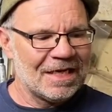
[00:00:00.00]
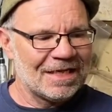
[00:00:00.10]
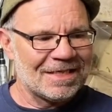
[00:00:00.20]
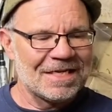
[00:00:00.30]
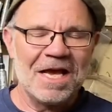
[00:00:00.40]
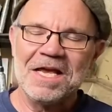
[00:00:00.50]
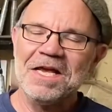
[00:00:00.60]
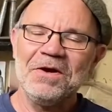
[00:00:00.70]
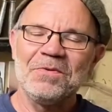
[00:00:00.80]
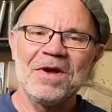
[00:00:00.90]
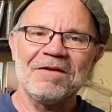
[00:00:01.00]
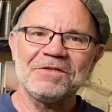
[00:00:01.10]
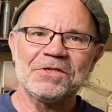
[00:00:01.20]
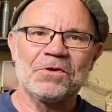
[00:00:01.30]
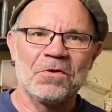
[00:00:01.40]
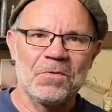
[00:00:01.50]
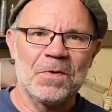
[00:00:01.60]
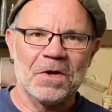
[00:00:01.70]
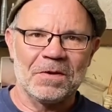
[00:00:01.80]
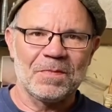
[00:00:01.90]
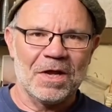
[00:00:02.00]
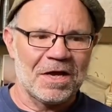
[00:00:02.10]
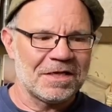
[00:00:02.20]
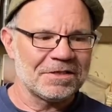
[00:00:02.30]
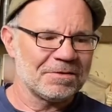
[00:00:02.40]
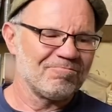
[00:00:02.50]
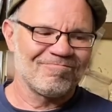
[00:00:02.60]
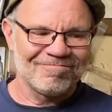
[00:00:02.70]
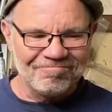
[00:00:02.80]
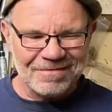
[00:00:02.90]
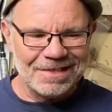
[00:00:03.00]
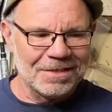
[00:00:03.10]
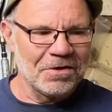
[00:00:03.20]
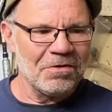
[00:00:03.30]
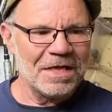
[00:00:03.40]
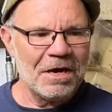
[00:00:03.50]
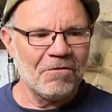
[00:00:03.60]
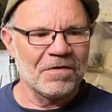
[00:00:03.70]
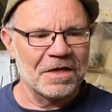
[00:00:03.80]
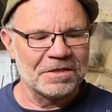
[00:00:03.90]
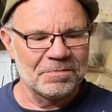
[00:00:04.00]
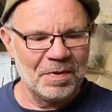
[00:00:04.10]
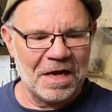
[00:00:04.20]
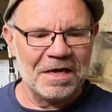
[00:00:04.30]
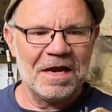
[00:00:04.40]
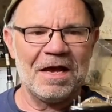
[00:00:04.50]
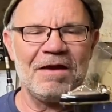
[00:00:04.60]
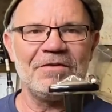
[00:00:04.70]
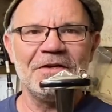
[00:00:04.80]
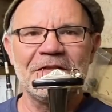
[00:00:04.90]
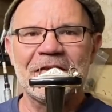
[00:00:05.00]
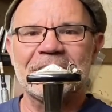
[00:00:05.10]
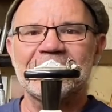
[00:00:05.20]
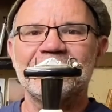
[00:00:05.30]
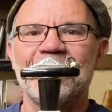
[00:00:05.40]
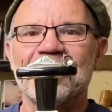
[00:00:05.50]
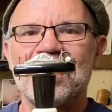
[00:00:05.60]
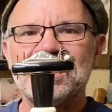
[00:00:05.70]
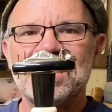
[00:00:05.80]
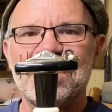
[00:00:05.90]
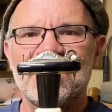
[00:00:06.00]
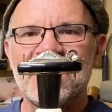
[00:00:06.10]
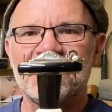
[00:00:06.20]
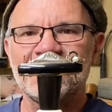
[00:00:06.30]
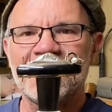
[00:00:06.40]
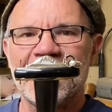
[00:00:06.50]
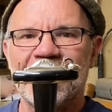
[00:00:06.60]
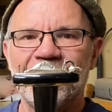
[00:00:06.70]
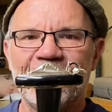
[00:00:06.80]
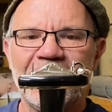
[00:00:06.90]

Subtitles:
And today, we have screw pulling pliers. Not that obvious, but have a look at this migration era hilt here.